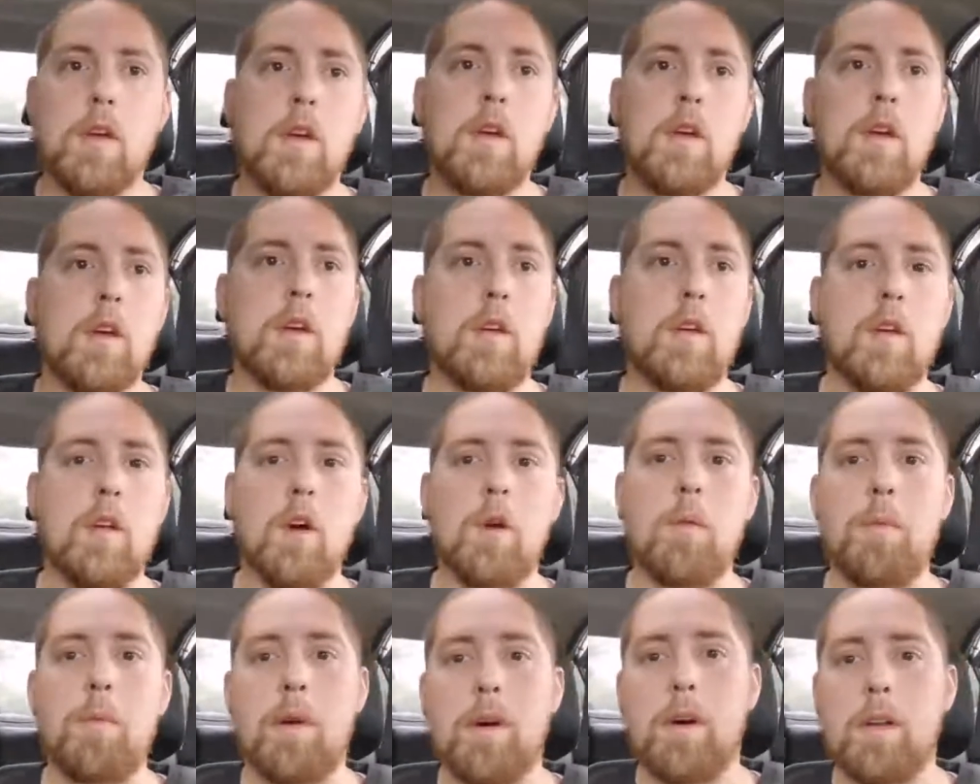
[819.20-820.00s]
You know,
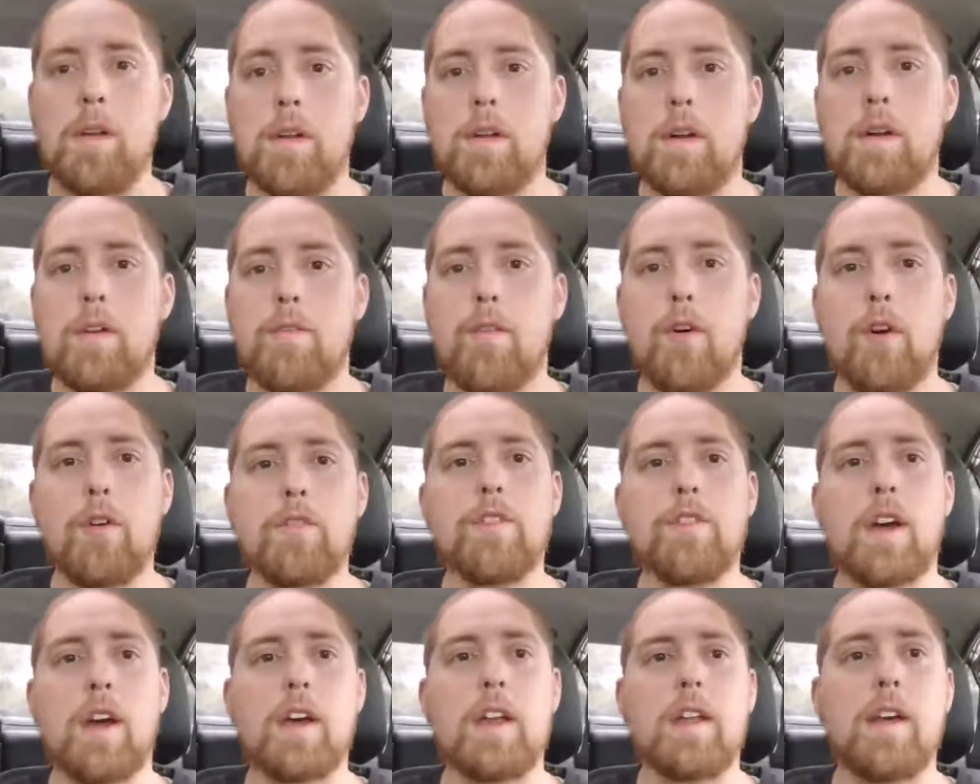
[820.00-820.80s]
but first I
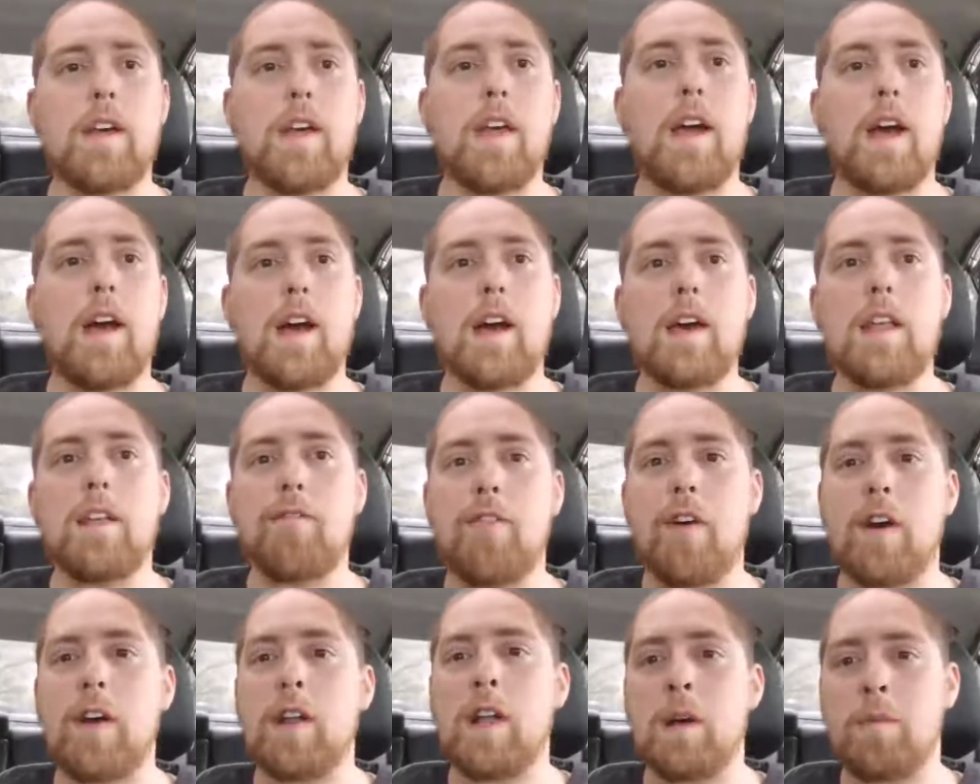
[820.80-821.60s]
gotta
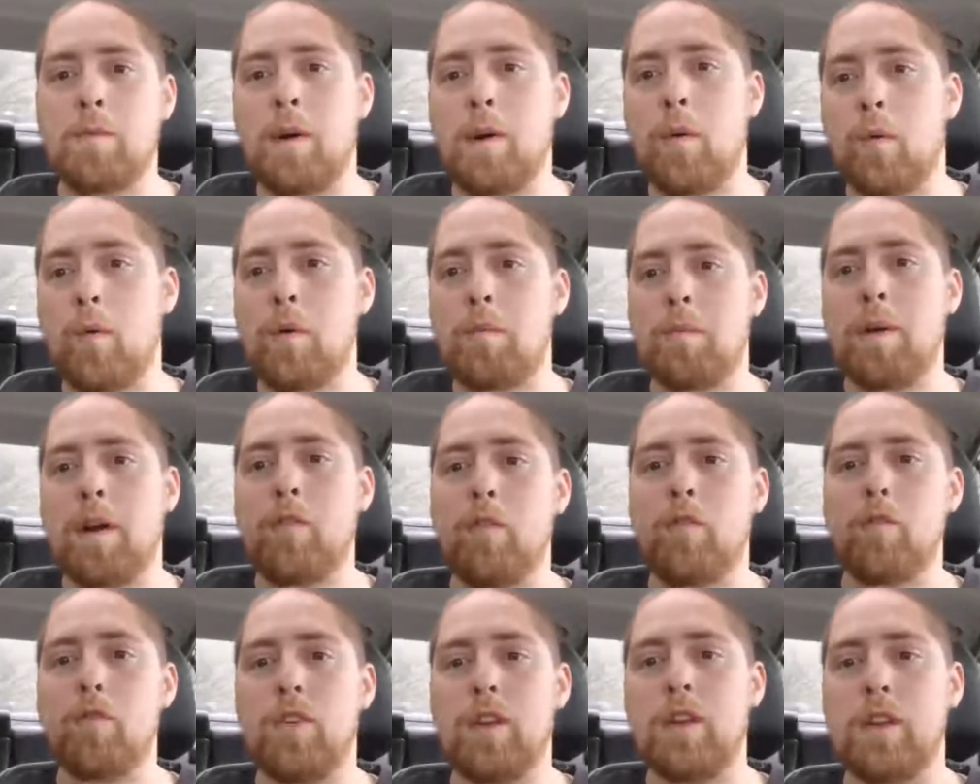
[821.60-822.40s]
find out what my
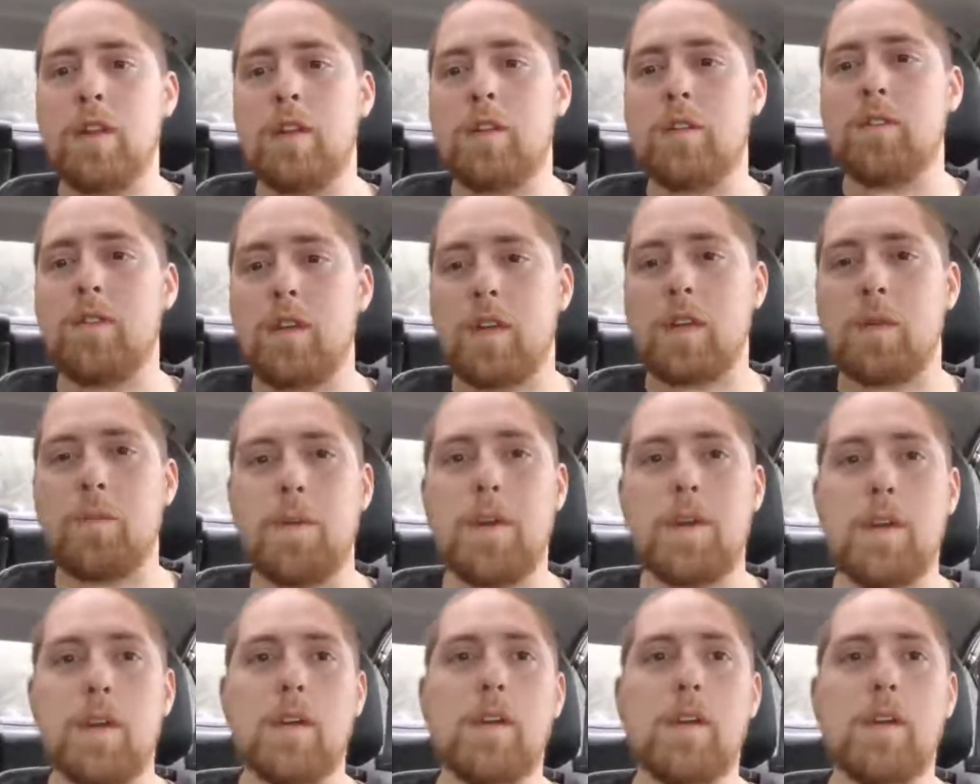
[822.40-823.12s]
routine is going to be.